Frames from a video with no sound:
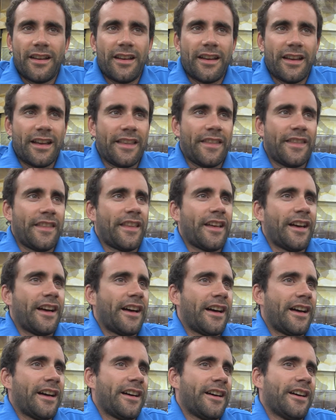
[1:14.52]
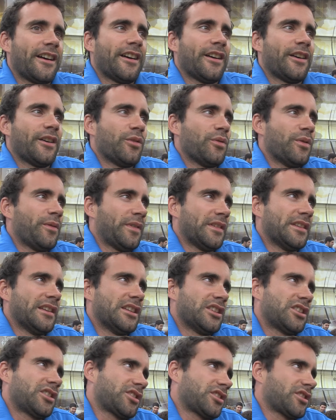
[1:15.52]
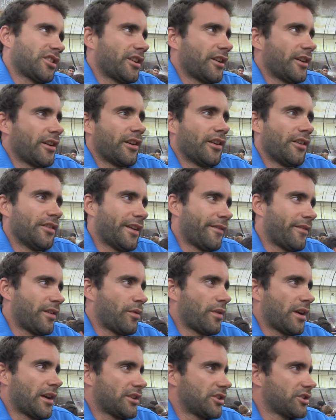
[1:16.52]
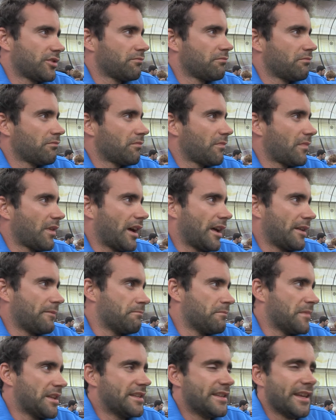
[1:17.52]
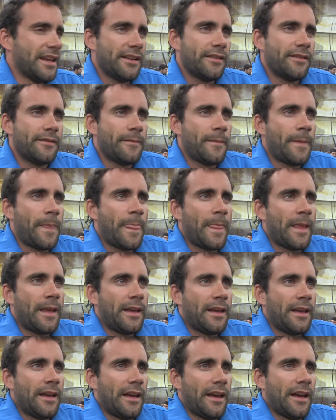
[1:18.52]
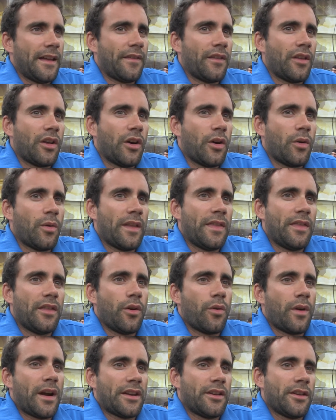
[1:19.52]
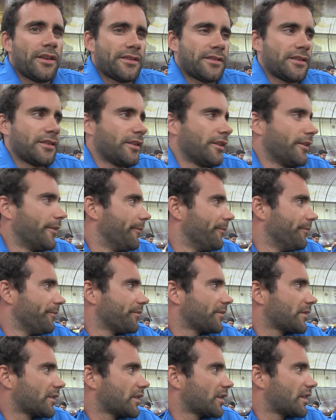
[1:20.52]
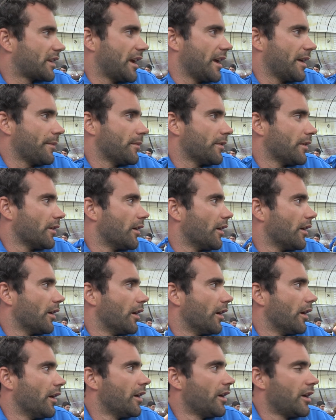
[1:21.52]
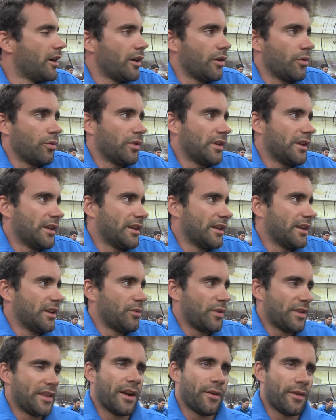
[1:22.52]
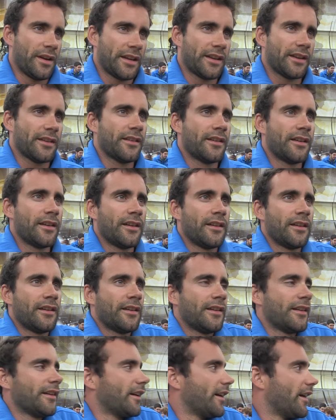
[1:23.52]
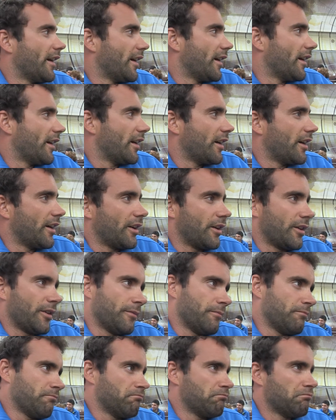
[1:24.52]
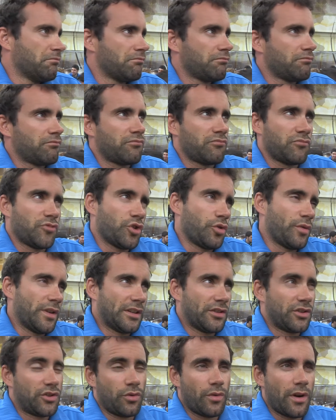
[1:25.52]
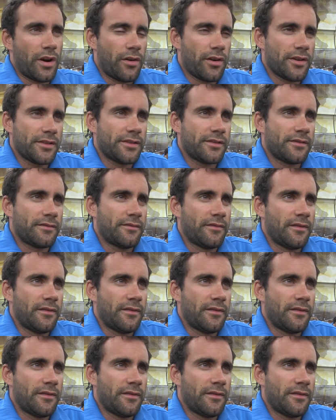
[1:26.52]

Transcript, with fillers: and uh, we finish uh, on average at midday, and uh, when the riders um, came, uh, we we derig um, during two hours